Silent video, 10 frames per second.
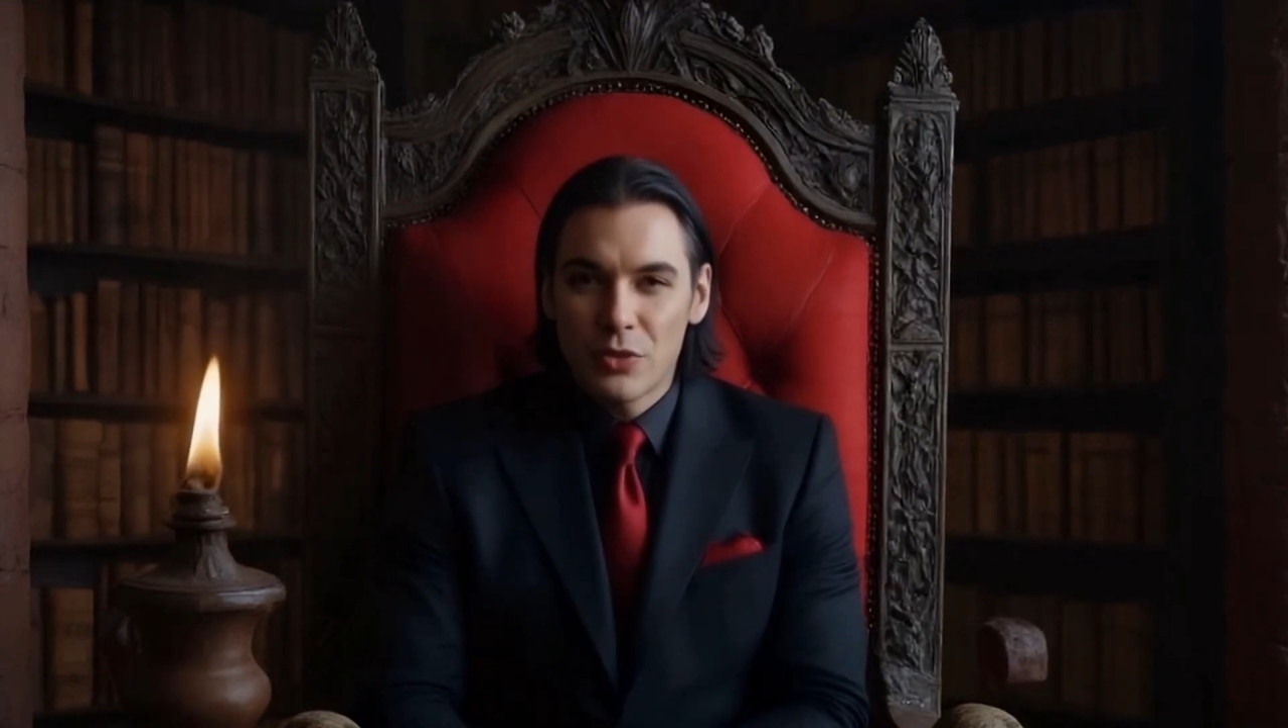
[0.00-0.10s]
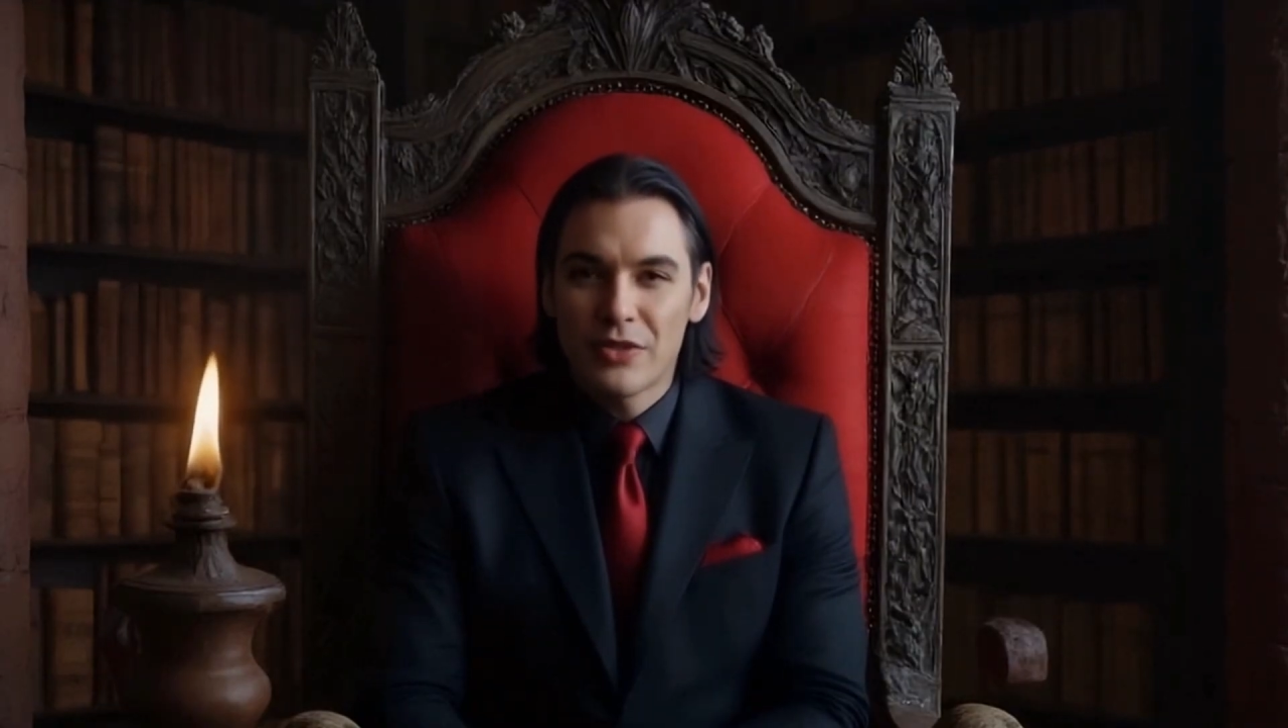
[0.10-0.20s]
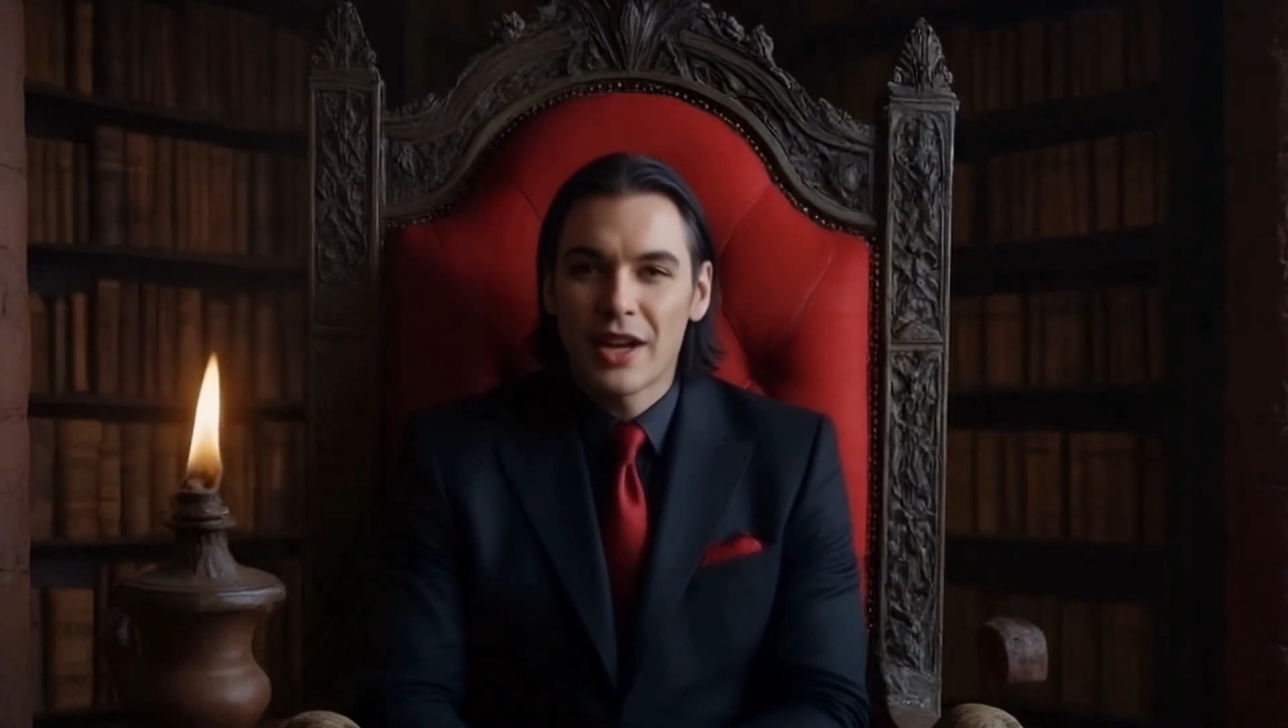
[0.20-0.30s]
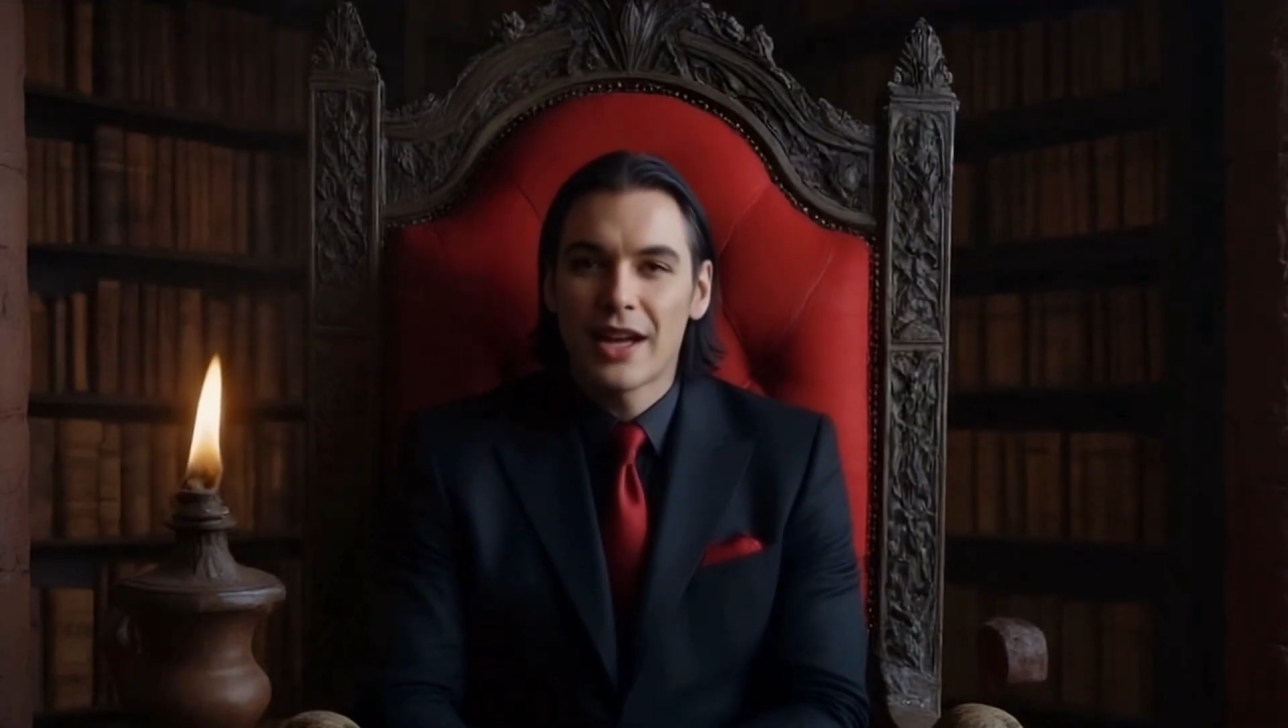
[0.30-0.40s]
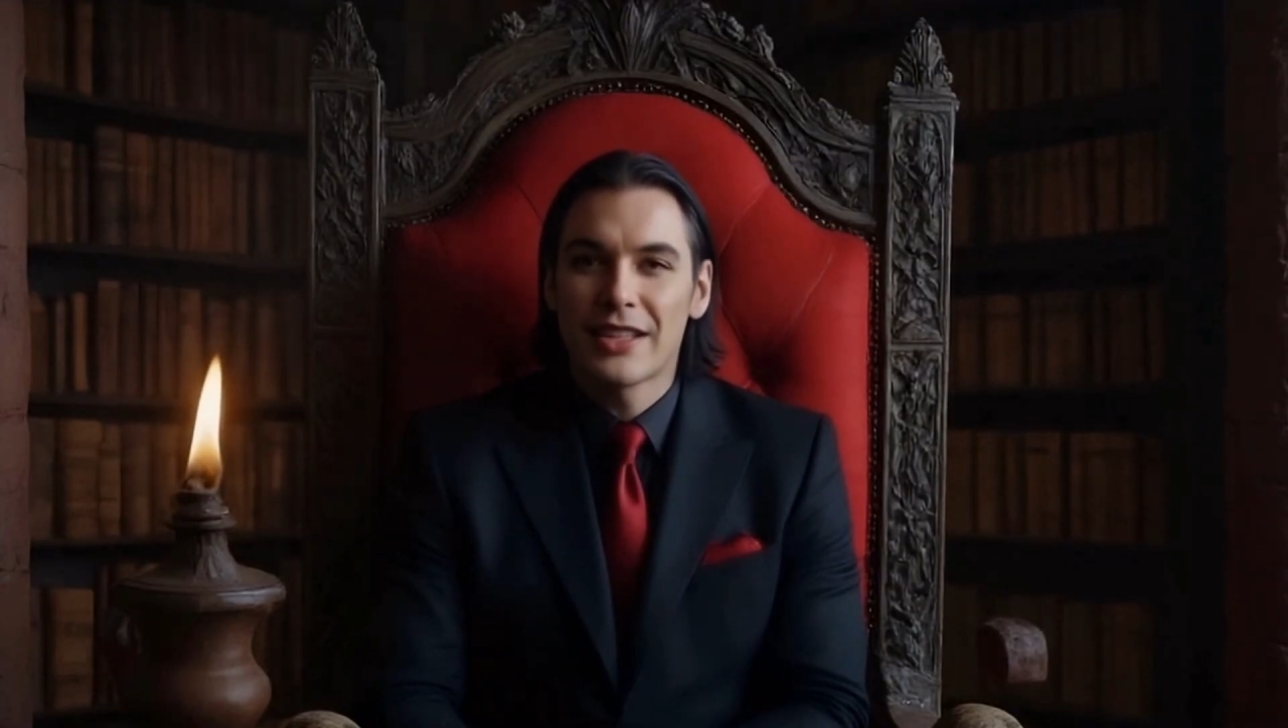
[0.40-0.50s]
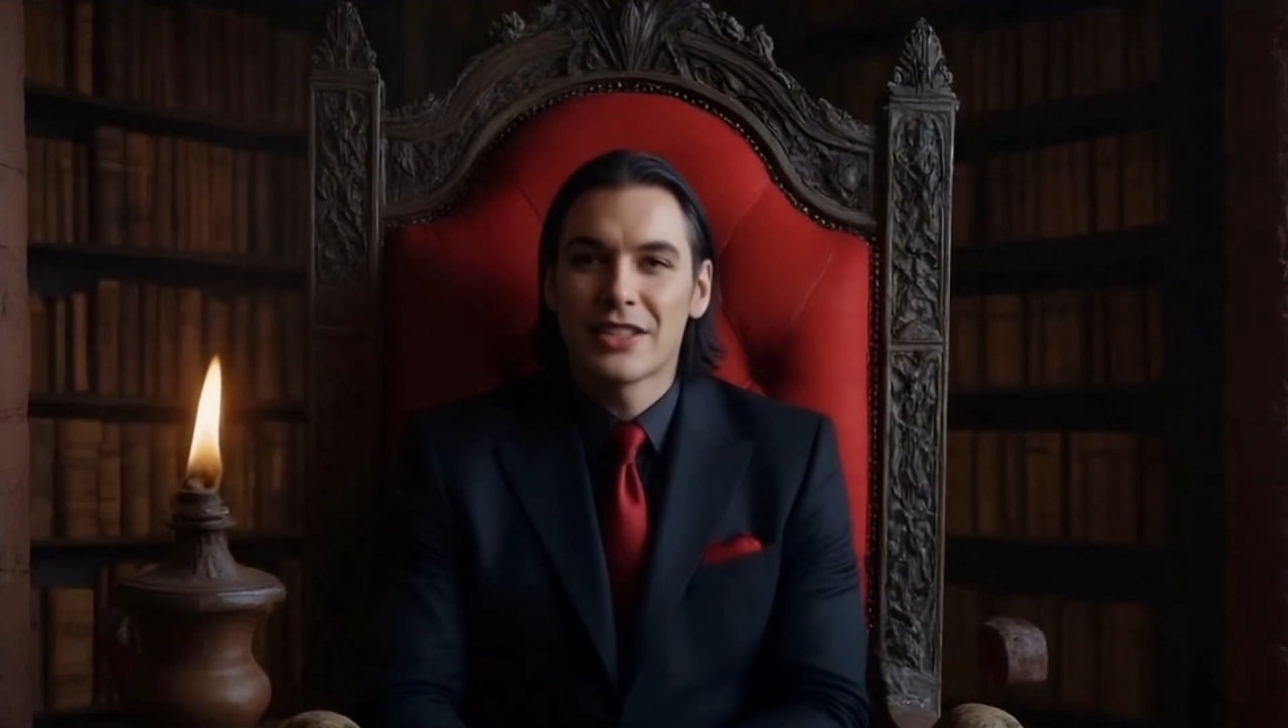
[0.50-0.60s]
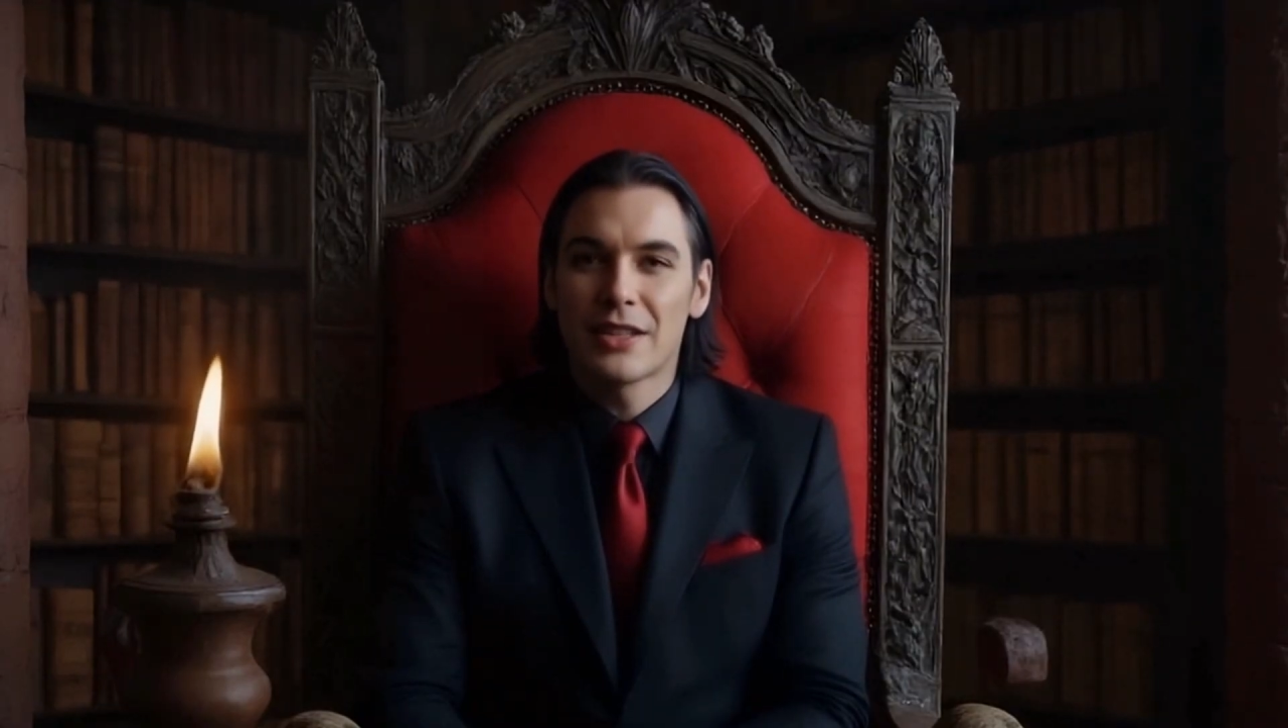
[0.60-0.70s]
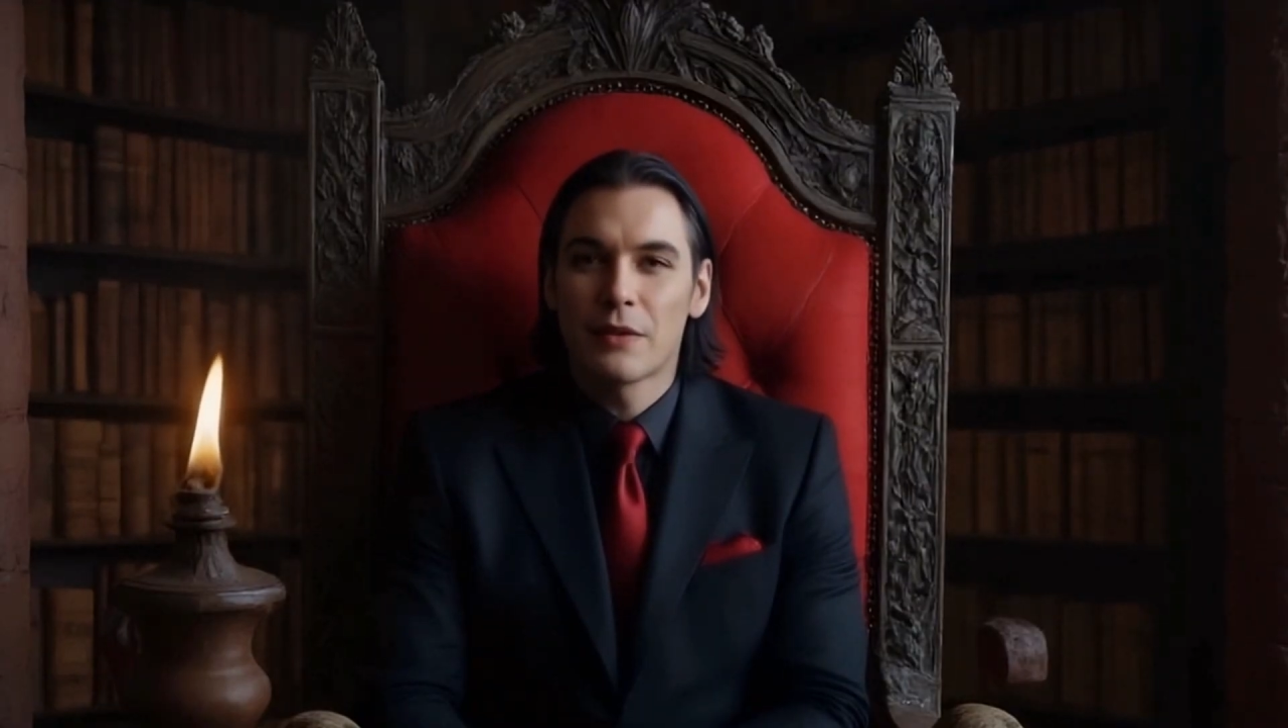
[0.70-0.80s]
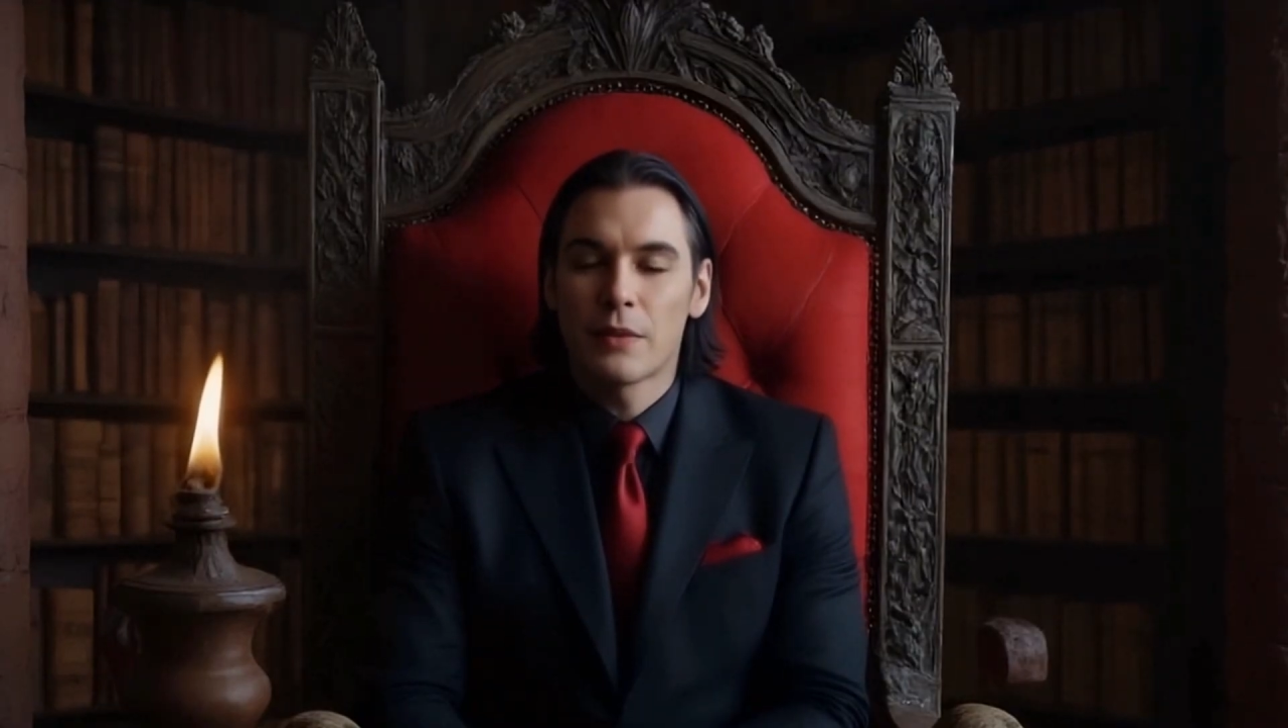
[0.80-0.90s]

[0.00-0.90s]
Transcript: fast.